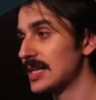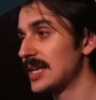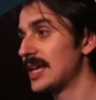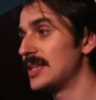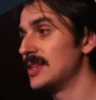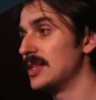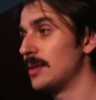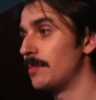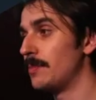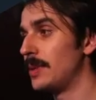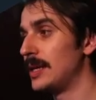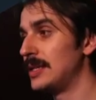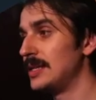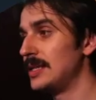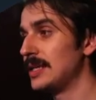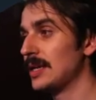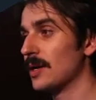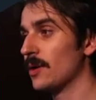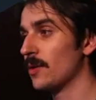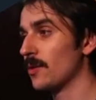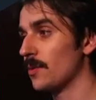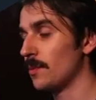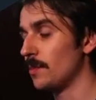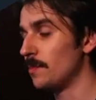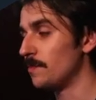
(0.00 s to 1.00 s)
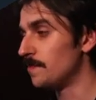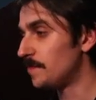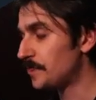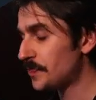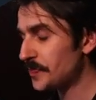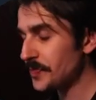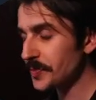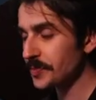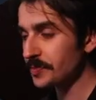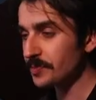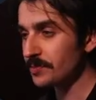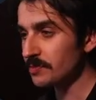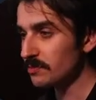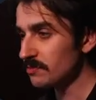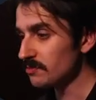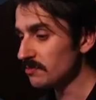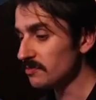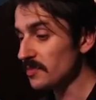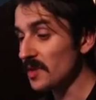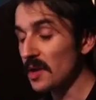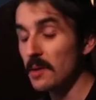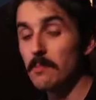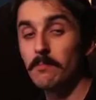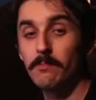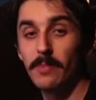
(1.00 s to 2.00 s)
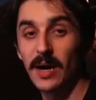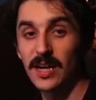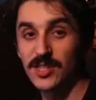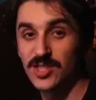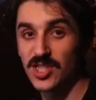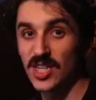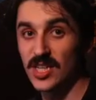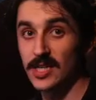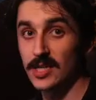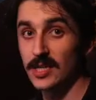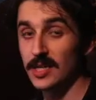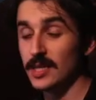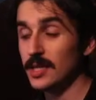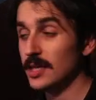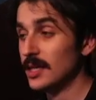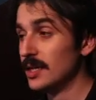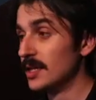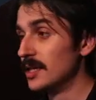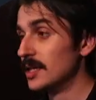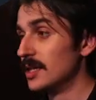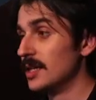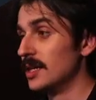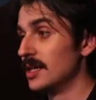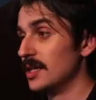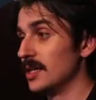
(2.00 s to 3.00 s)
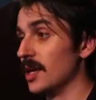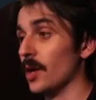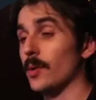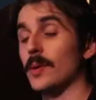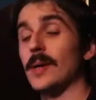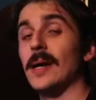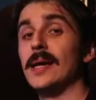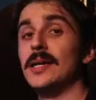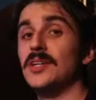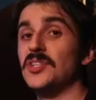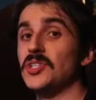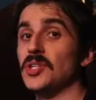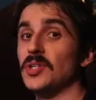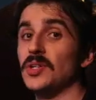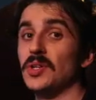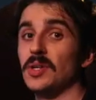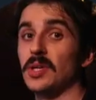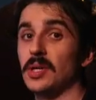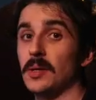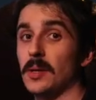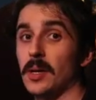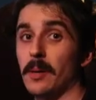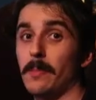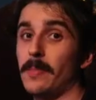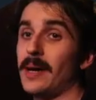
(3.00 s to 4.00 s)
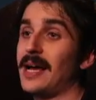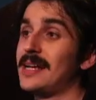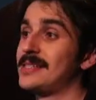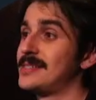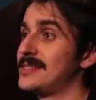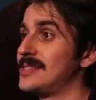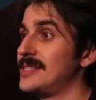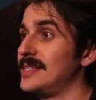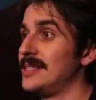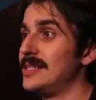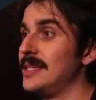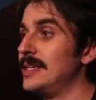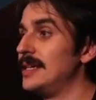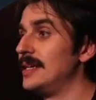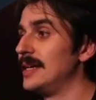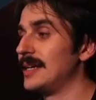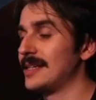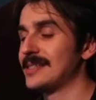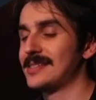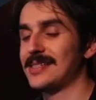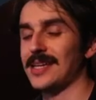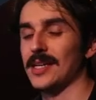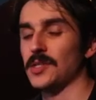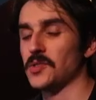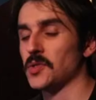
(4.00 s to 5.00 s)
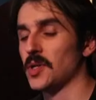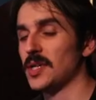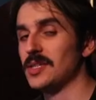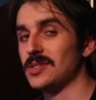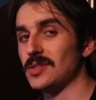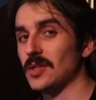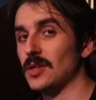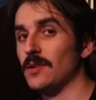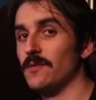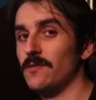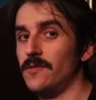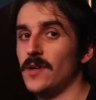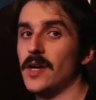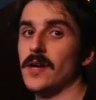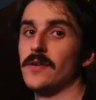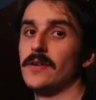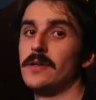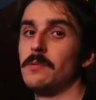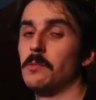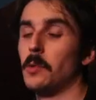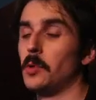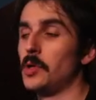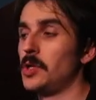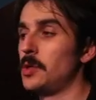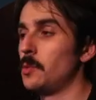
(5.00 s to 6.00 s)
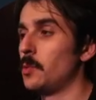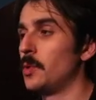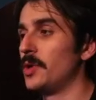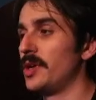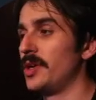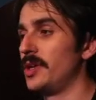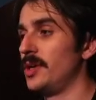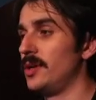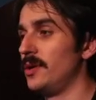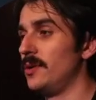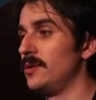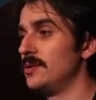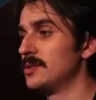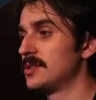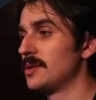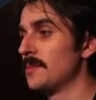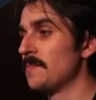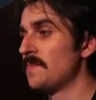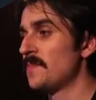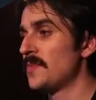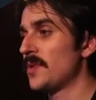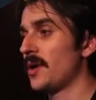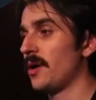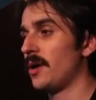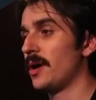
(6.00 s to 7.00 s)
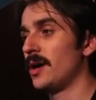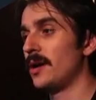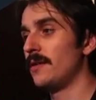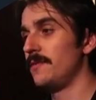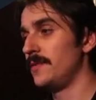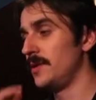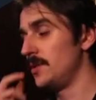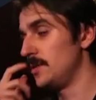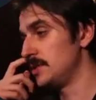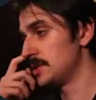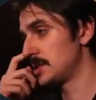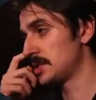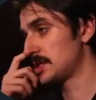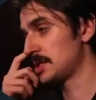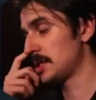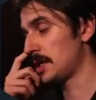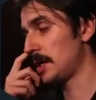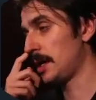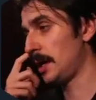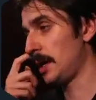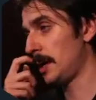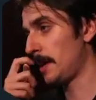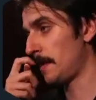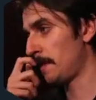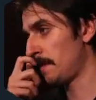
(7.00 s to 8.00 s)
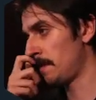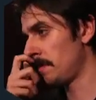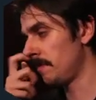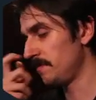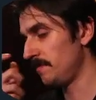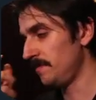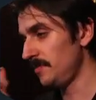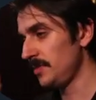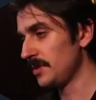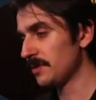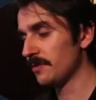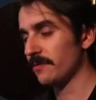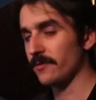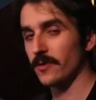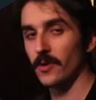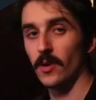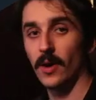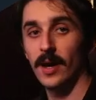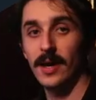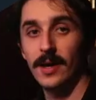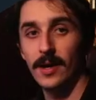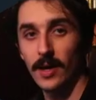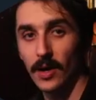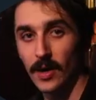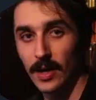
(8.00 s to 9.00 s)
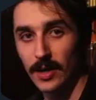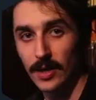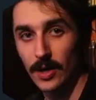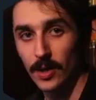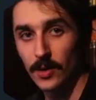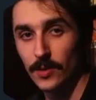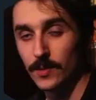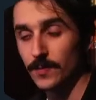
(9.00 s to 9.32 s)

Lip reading: depending on budget, location, capacity, etc., it's going to vary what you want to use. I've used Fly.io